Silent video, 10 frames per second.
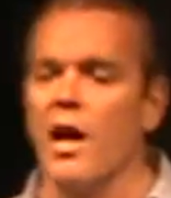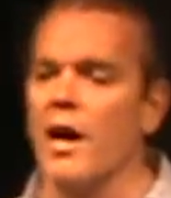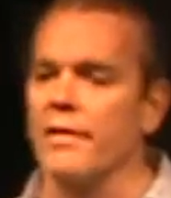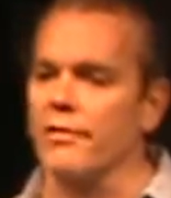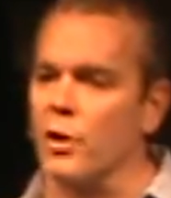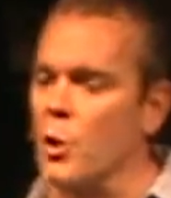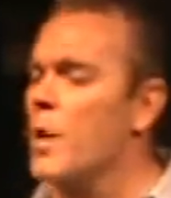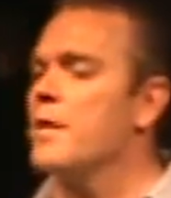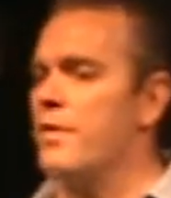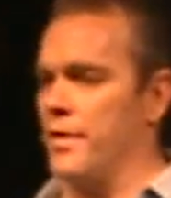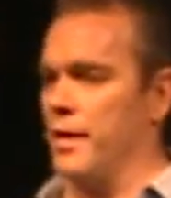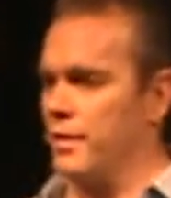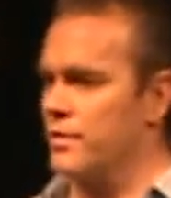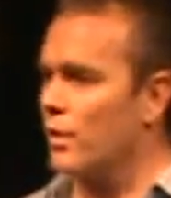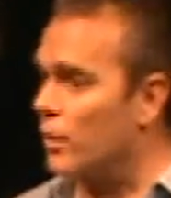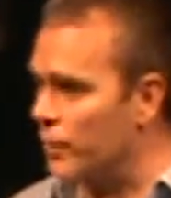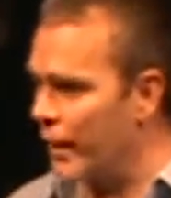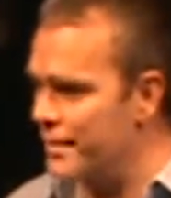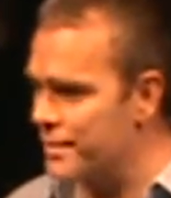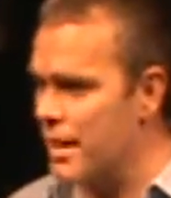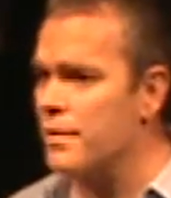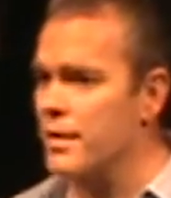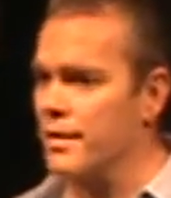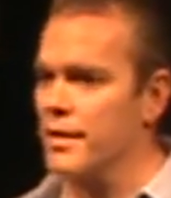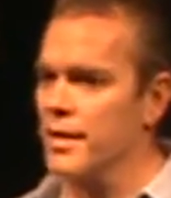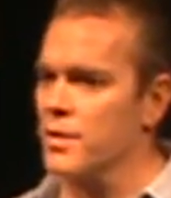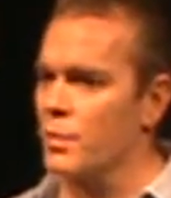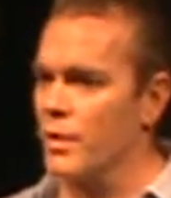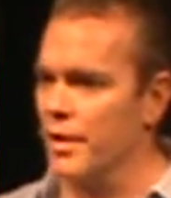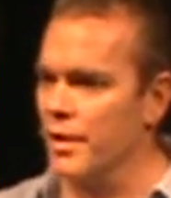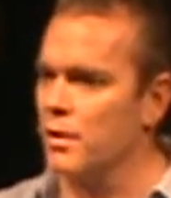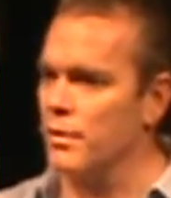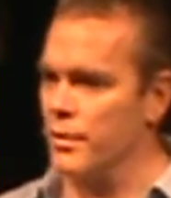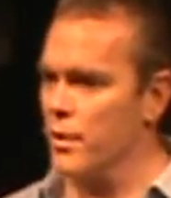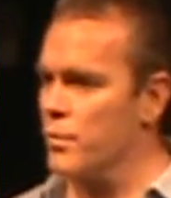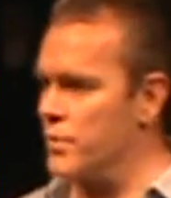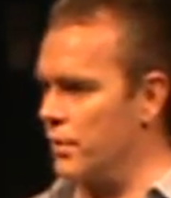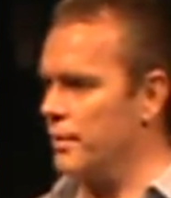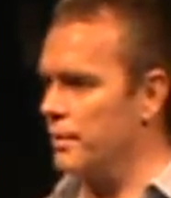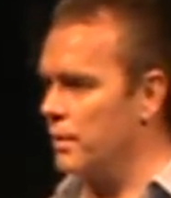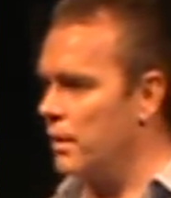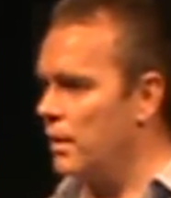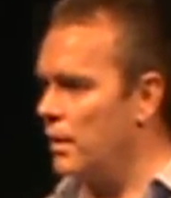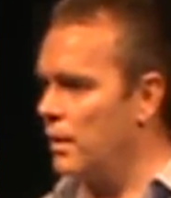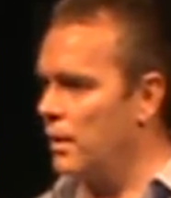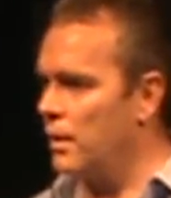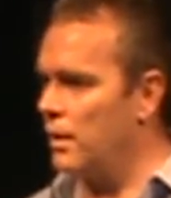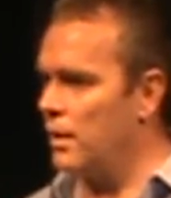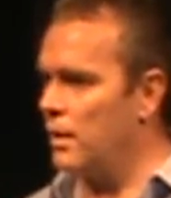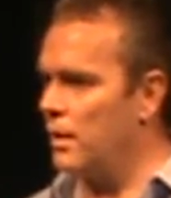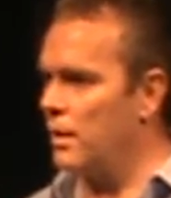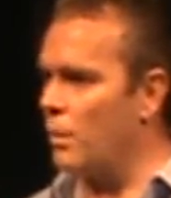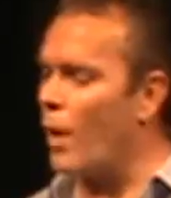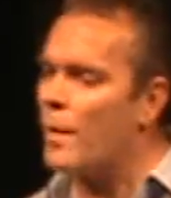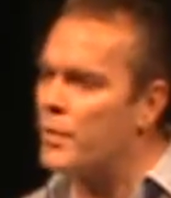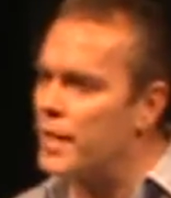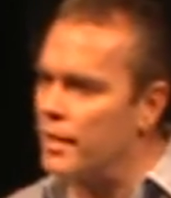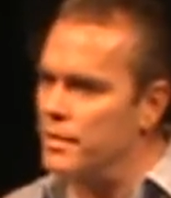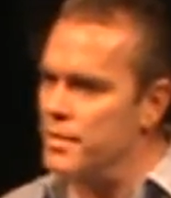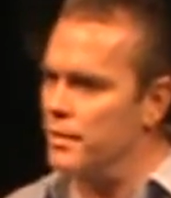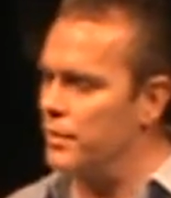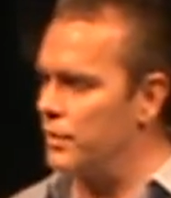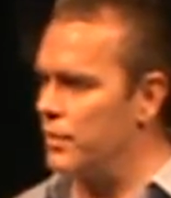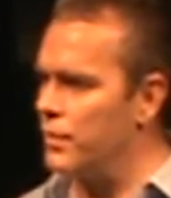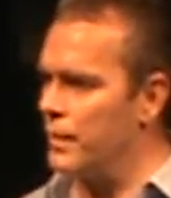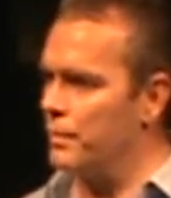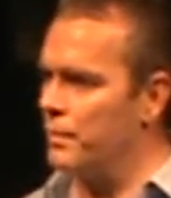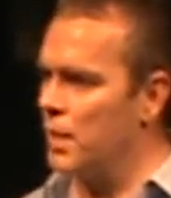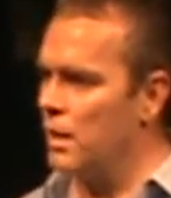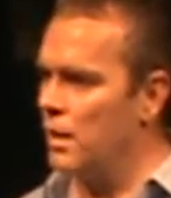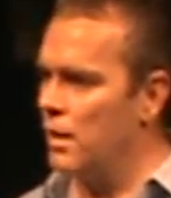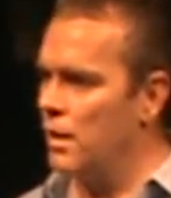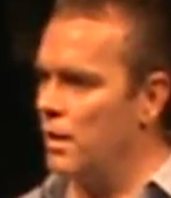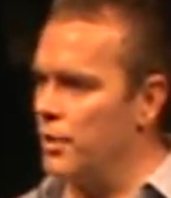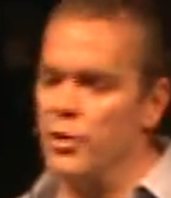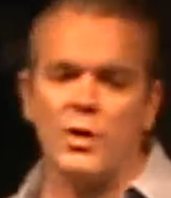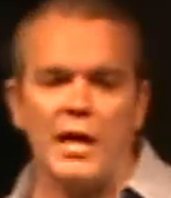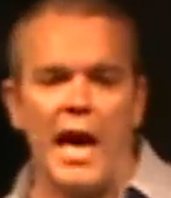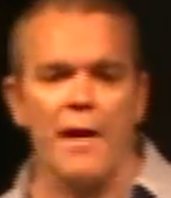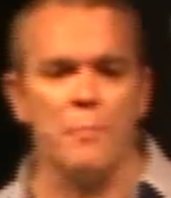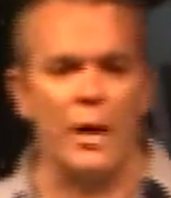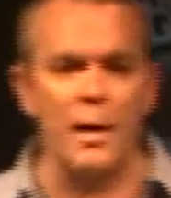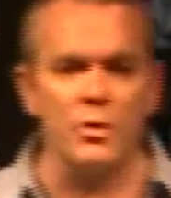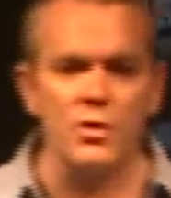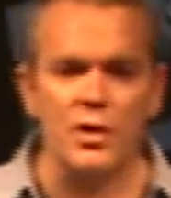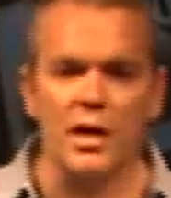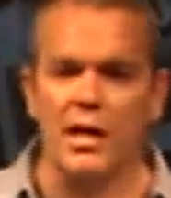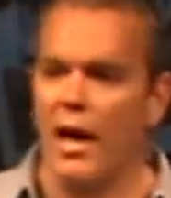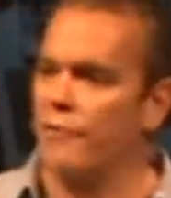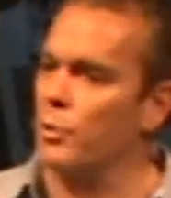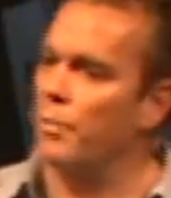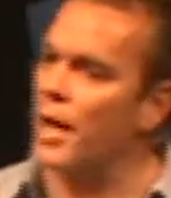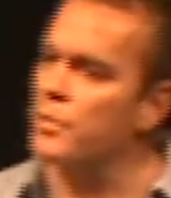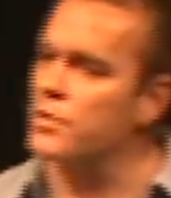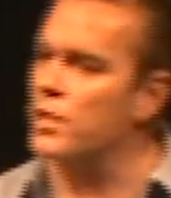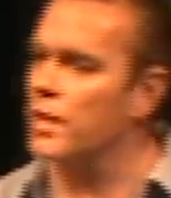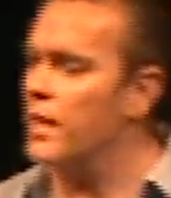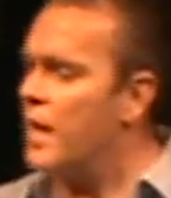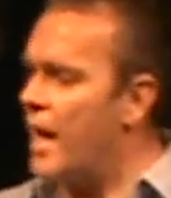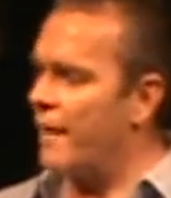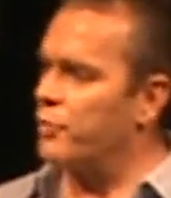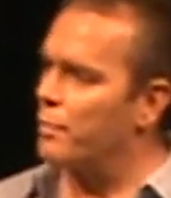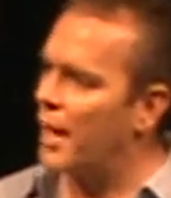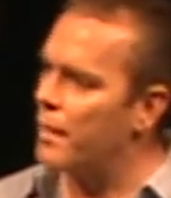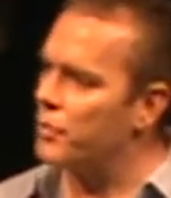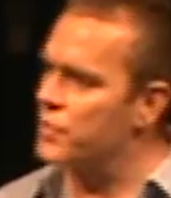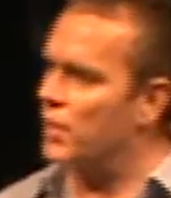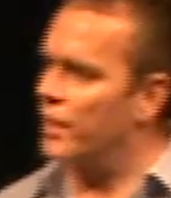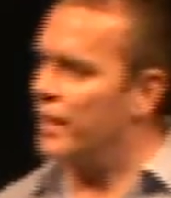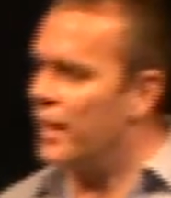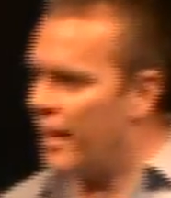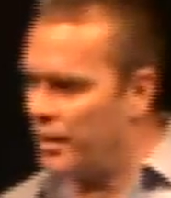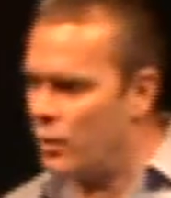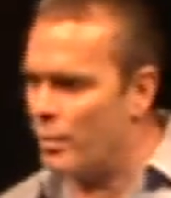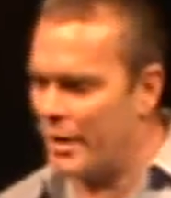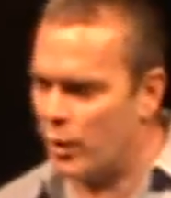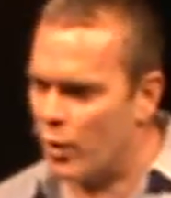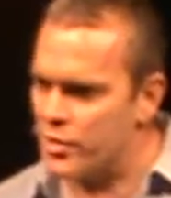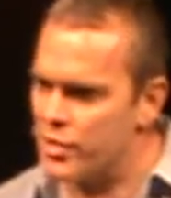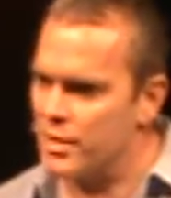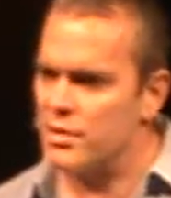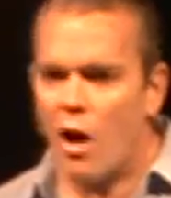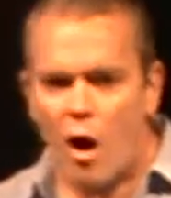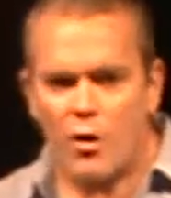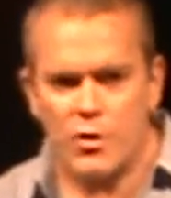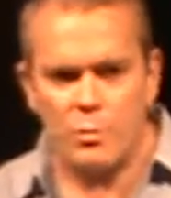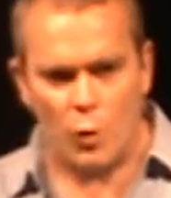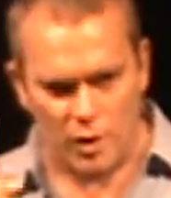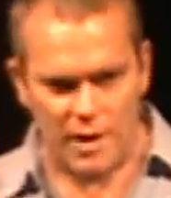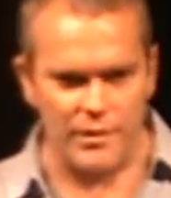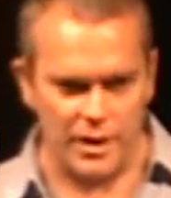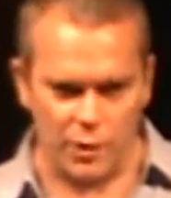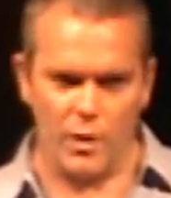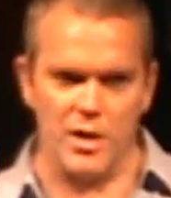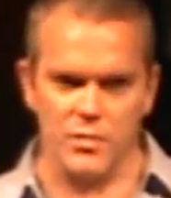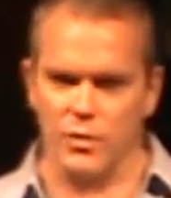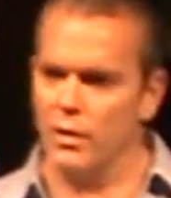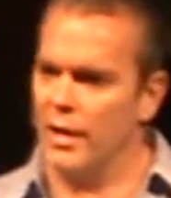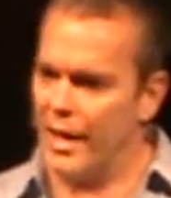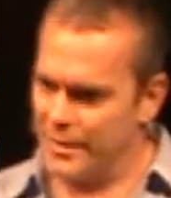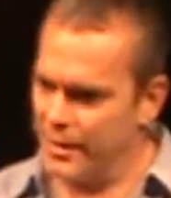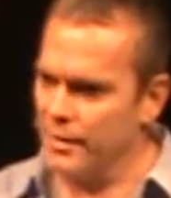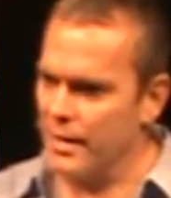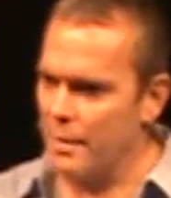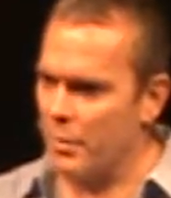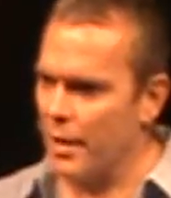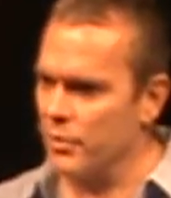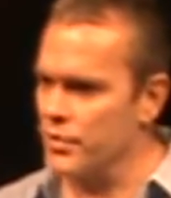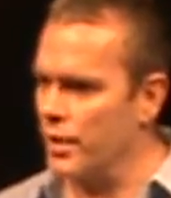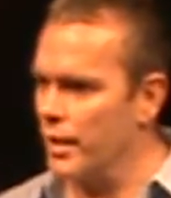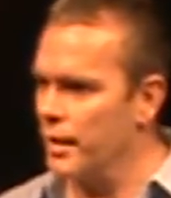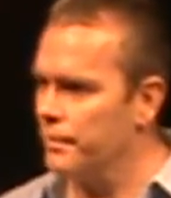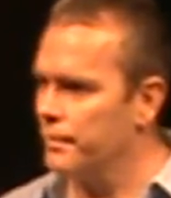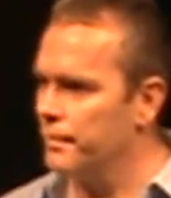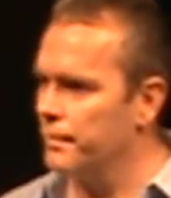a lot of great things, or great sounding things, with little or no result. Why would they continue to do that? You can have Bible study after Bible study after Bible study. And you know what my question is? Are you more loving and graceful at the end of that Bible study?